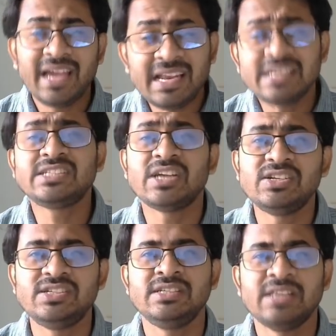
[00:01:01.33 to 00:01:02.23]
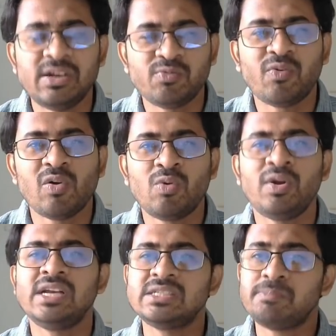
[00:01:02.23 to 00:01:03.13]
Any strategy that you follow,
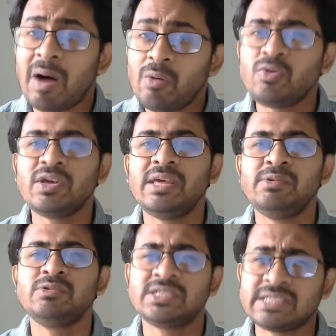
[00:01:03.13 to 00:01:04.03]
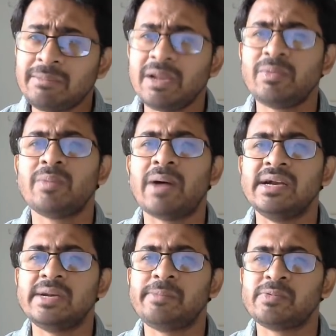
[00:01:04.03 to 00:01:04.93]
it is bound to give you some level of
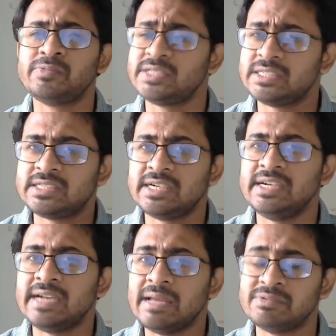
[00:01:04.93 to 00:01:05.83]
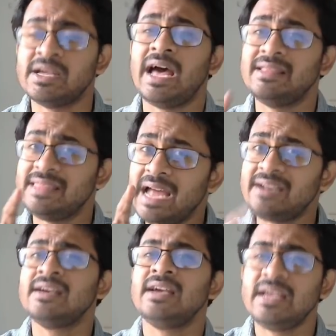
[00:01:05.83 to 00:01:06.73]
underperformance at certain times, and
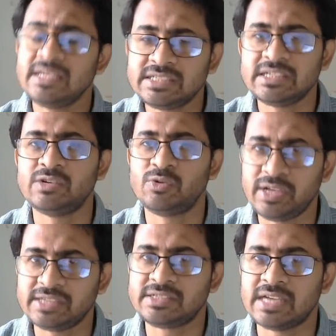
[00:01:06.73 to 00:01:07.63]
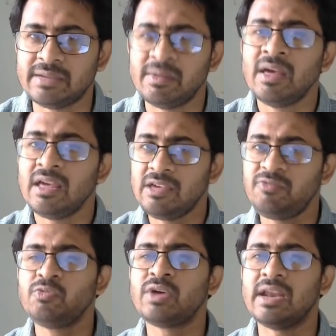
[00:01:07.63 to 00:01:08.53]
that is your test time.
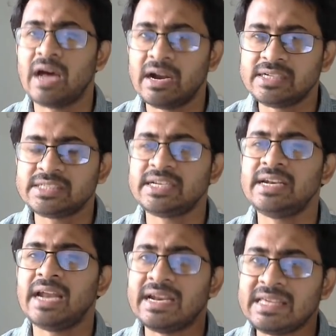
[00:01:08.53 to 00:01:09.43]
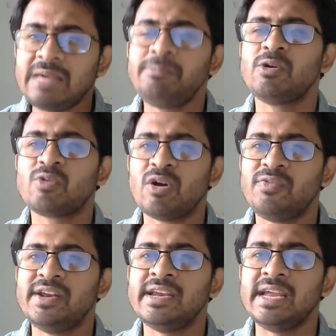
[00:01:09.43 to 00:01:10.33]
If you can understand and keep your
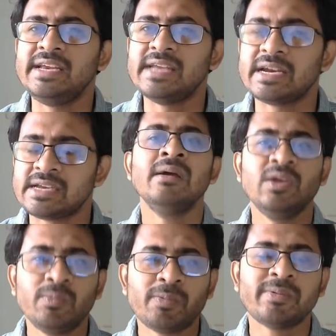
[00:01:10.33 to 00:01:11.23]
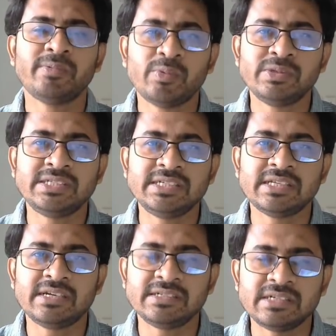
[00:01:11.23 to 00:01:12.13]
confidence intact, you probably will see
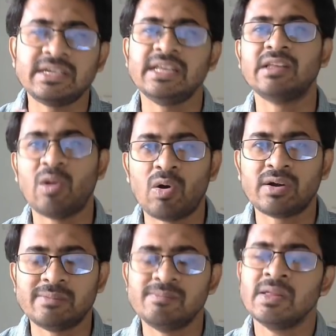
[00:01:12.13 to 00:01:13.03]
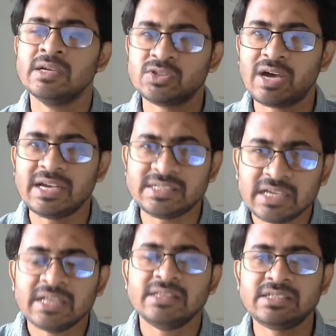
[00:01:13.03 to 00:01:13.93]
the result in the long term. So guys,
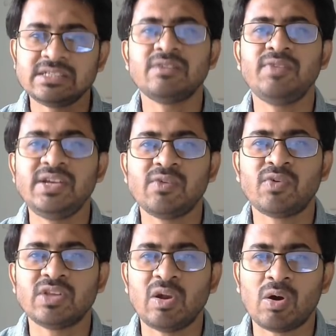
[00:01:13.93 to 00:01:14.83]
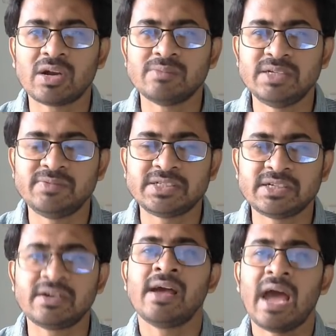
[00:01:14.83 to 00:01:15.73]
this is a video for the long-term
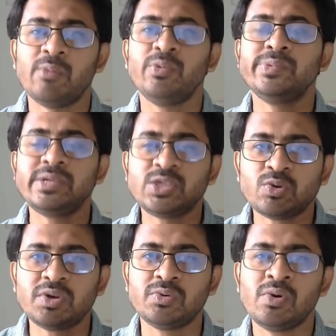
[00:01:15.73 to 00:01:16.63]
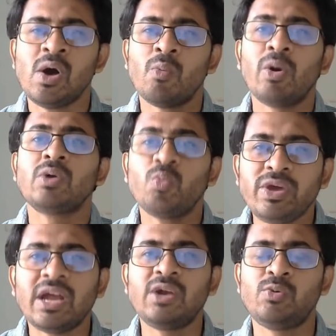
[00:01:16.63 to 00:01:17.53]
investor, and we will show you what
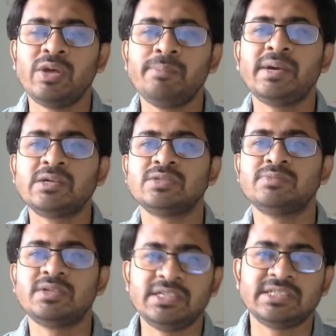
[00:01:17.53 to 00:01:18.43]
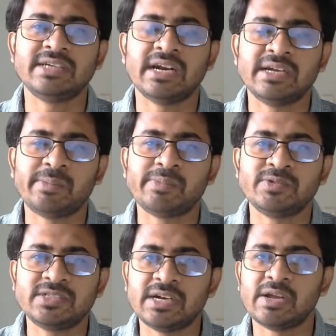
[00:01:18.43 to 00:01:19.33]
we are doing because of the recent
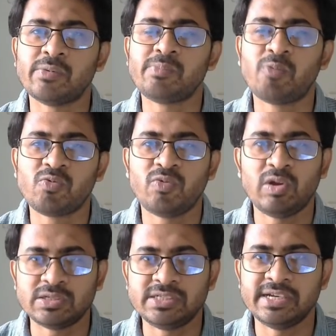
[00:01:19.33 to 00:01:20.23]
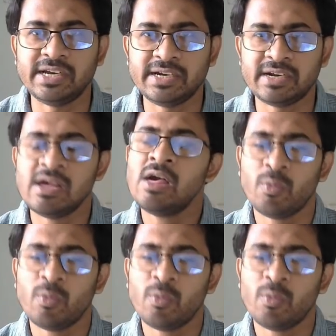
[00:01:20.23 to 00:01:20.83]
underperformance that our portfolio has generated.